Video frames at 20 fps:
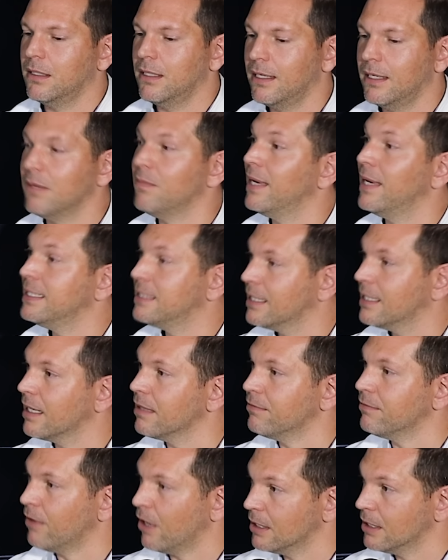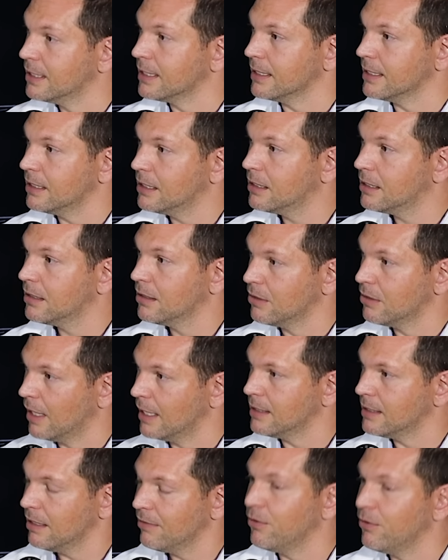advantage,
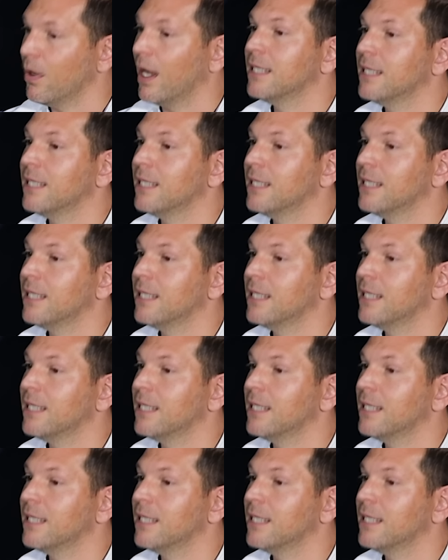right? If you